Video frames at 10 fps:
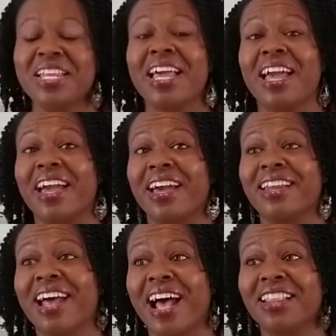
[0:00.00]
And
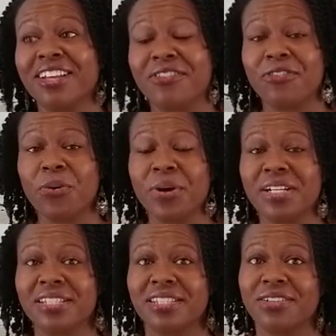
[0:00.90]
I look
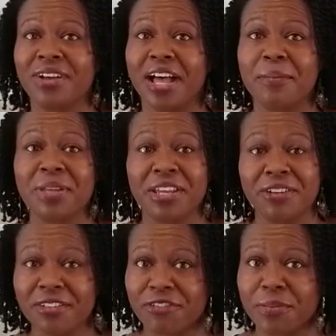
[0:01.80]
forward to
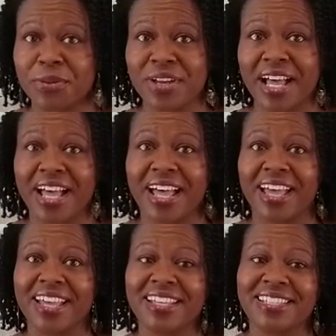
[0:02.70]
hearing from you
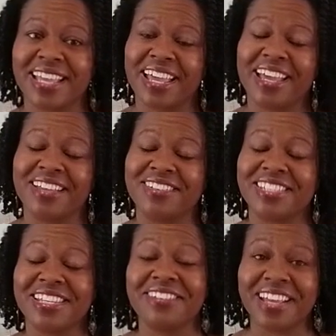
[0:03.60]
guys, and
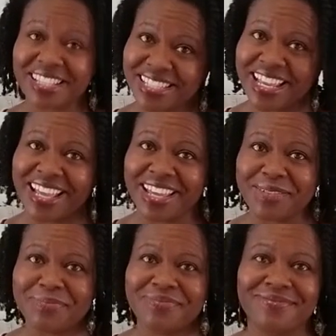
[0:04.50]
see you next time.